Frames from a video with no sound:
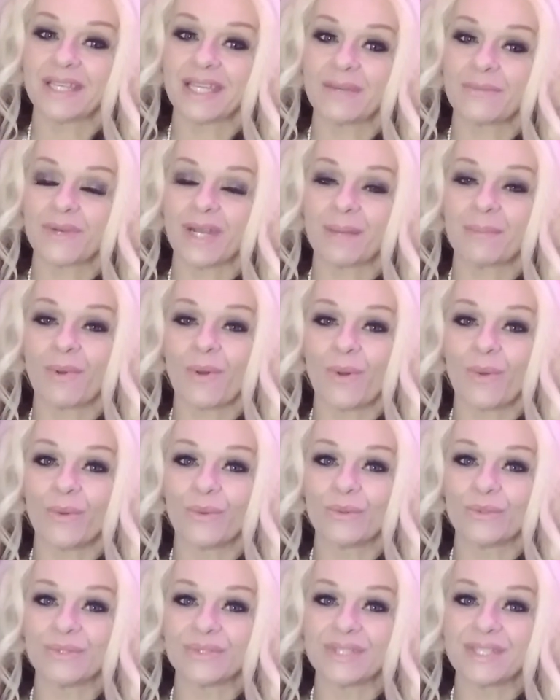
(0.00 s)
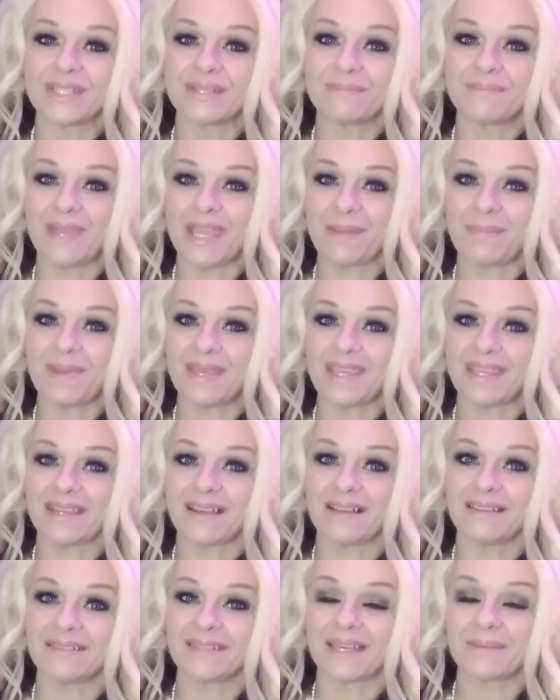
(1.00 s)
when I'm old, maybe
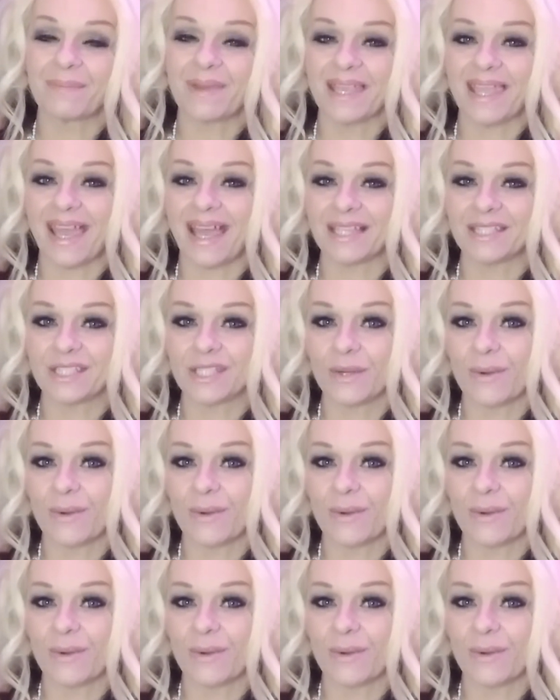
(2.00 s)
I'll let my cats